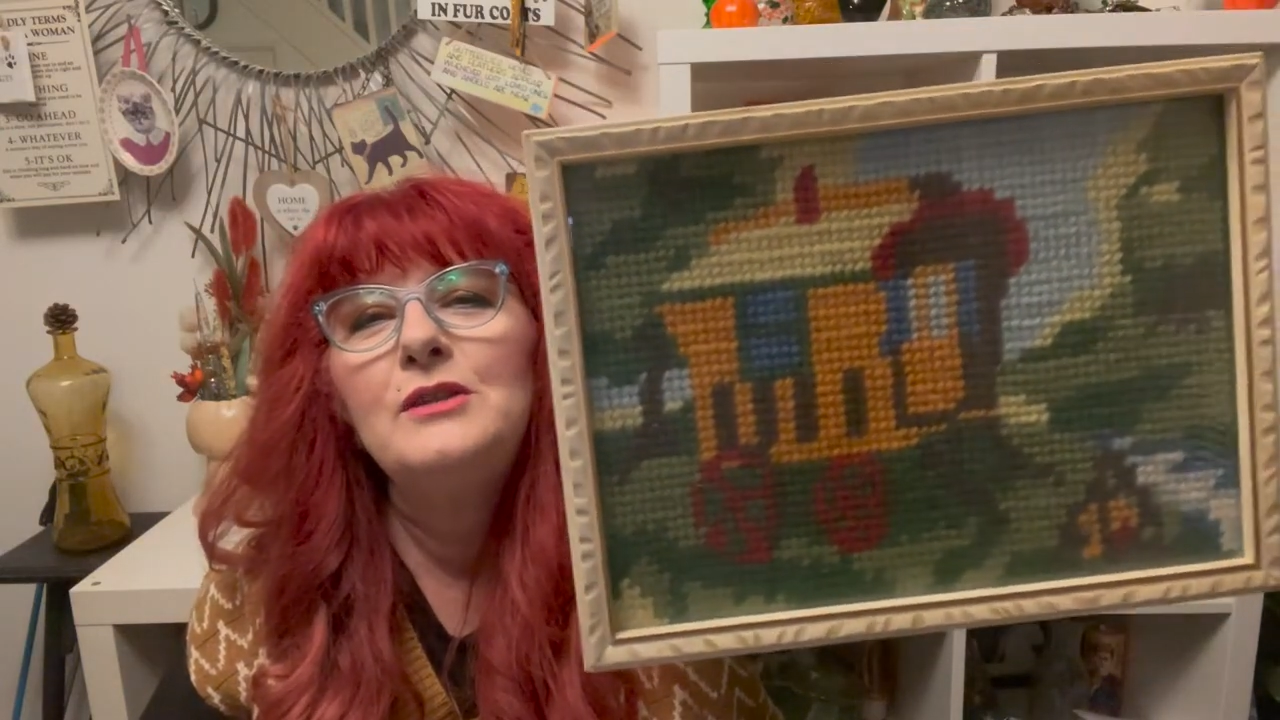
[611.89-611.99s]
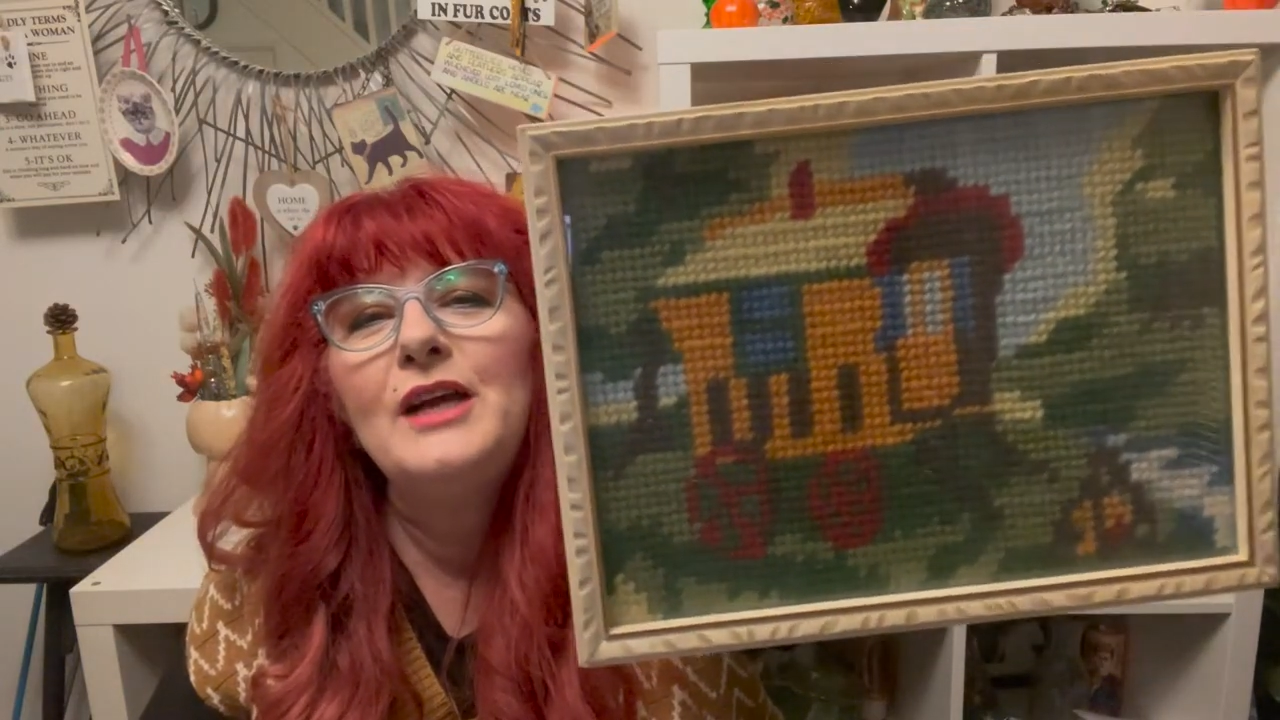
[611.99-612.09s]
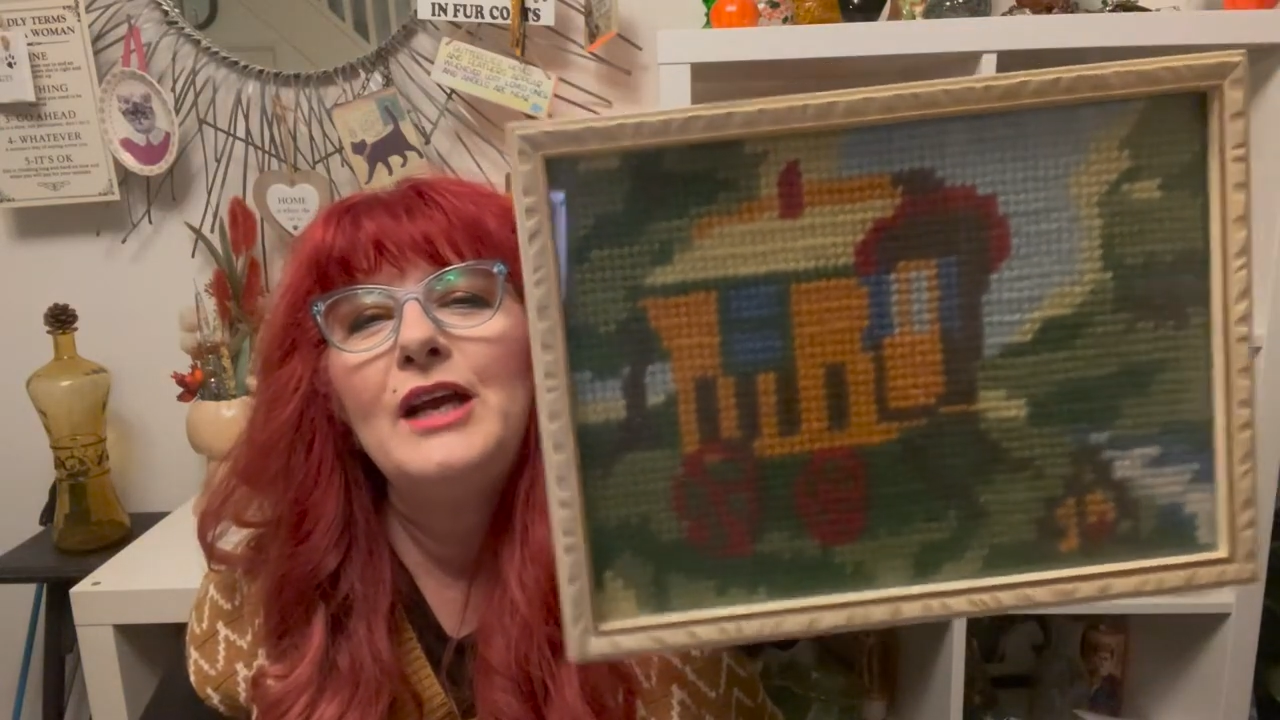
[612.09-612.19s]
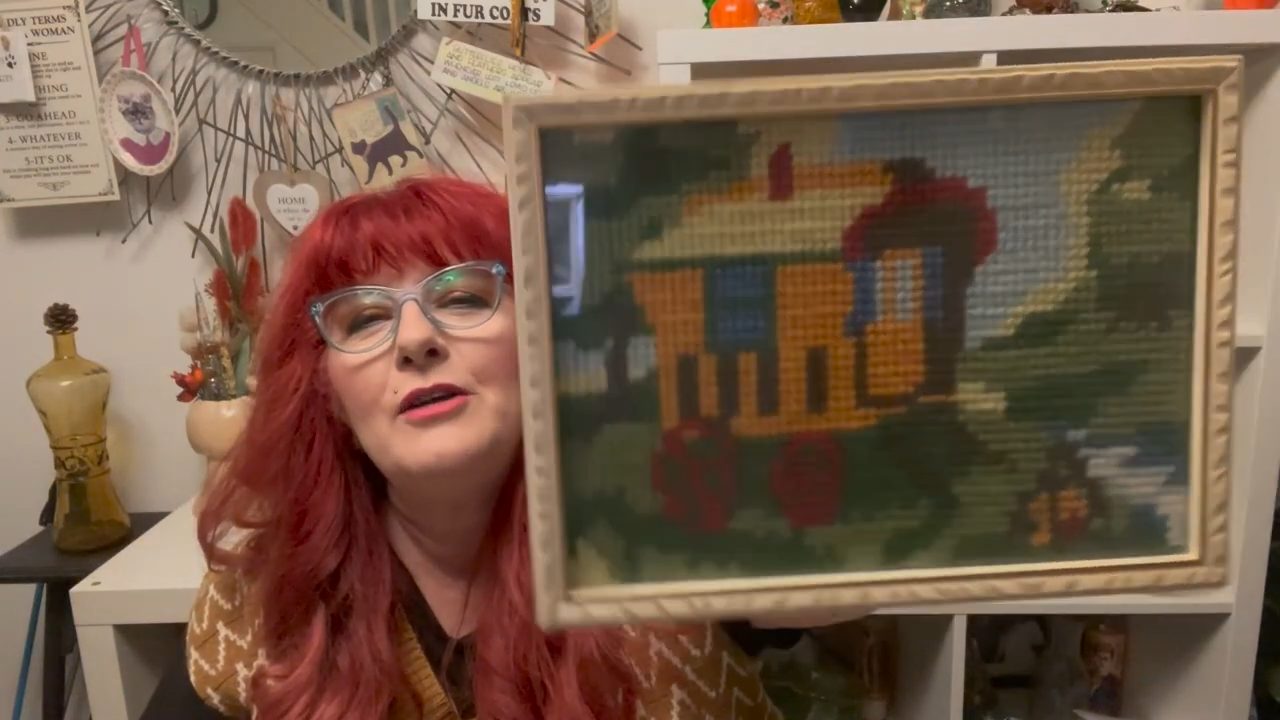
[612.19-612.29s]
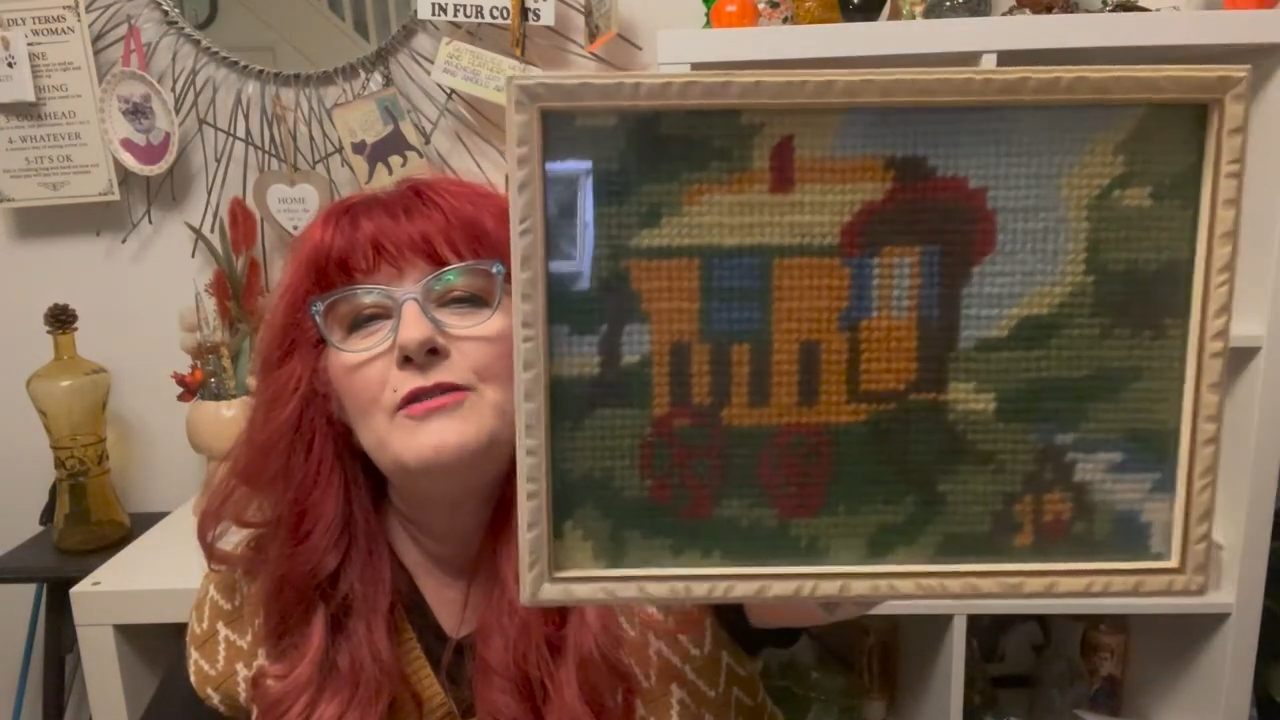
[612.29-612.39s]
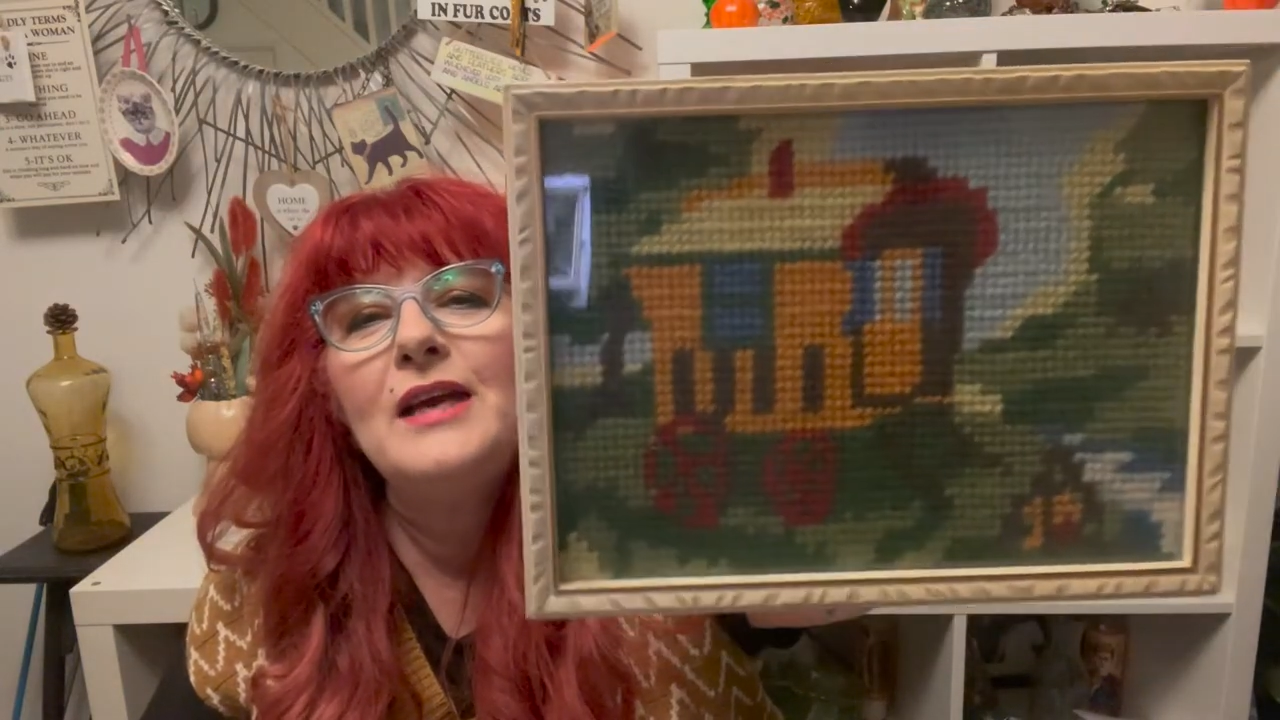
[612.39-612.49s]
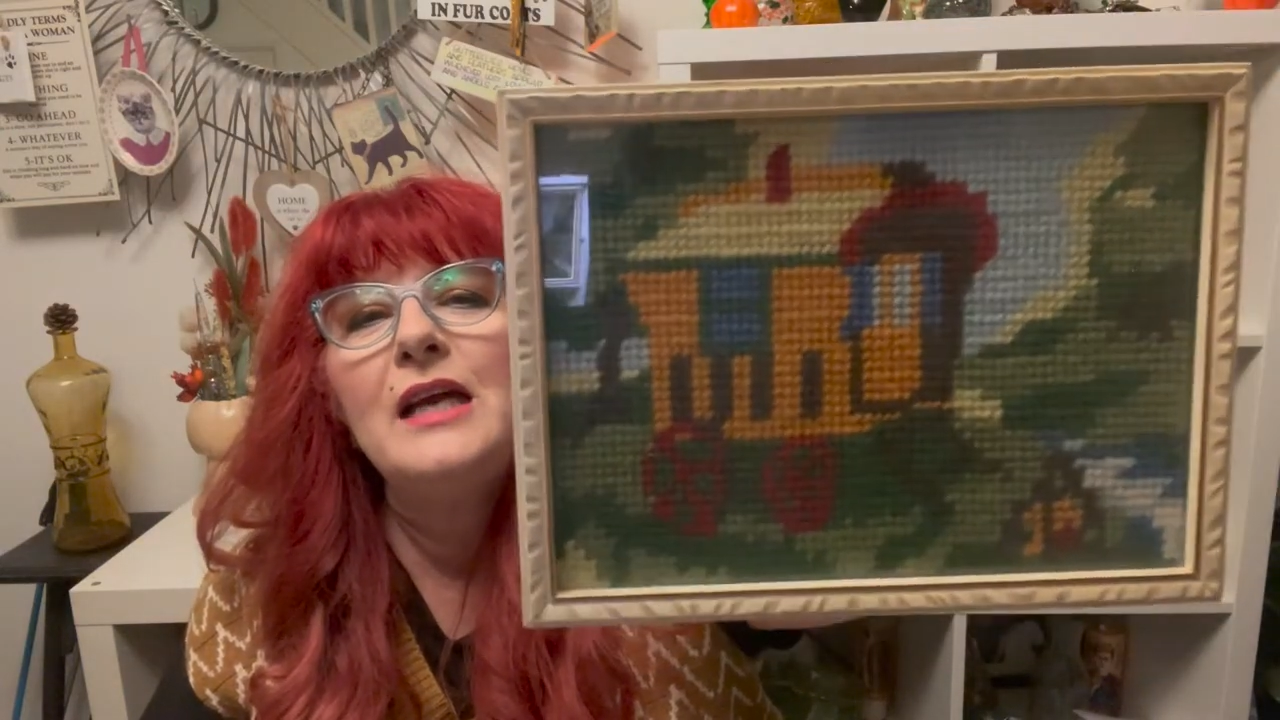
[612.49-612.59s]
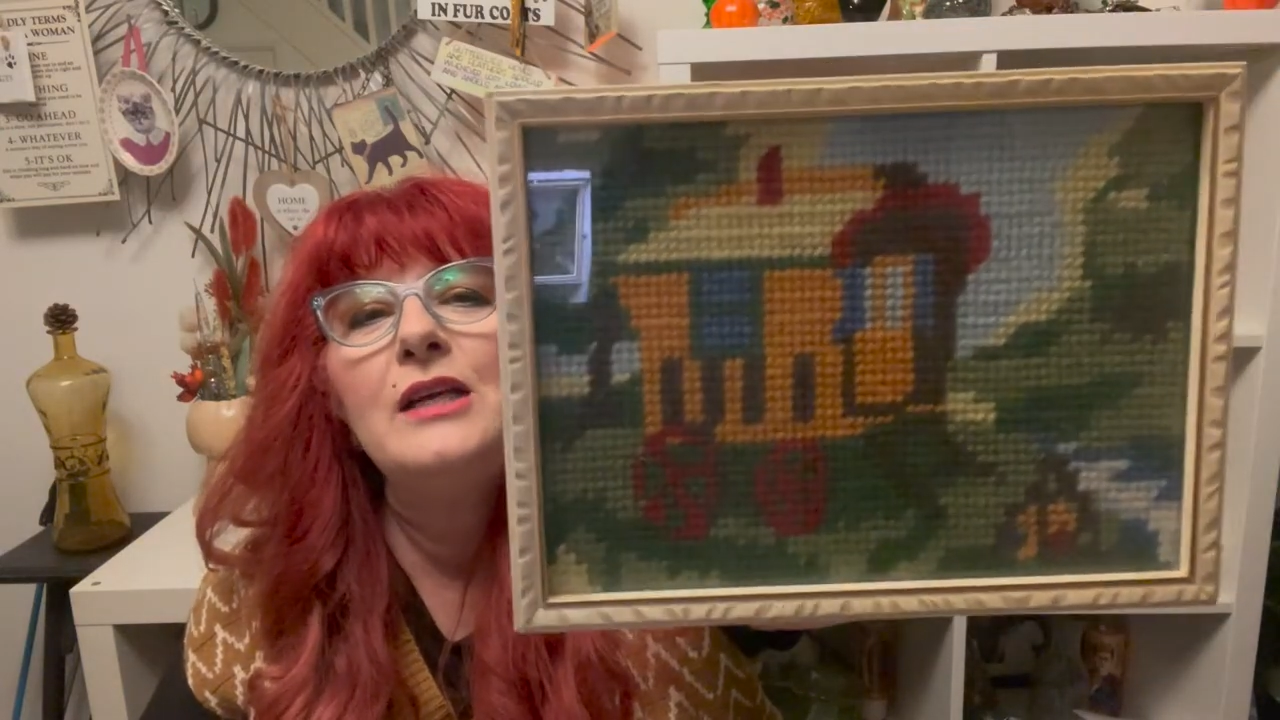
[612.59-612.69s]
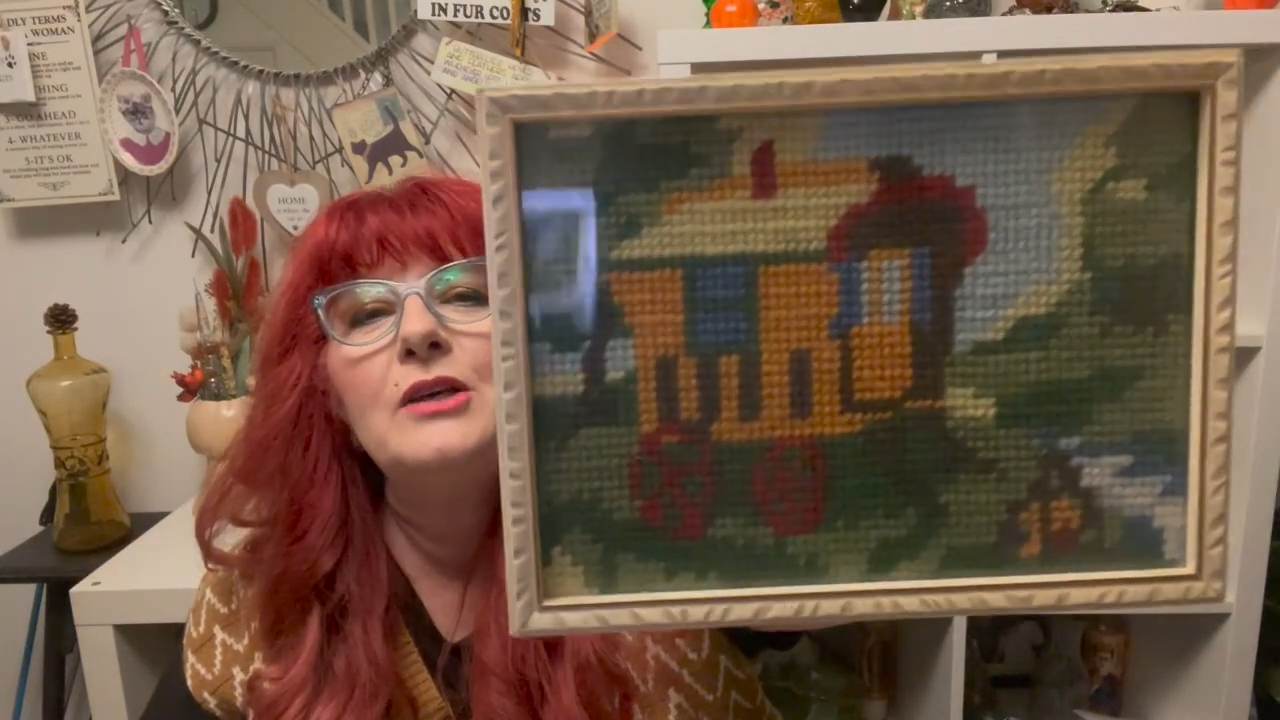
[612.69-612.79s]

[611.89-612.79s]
caravan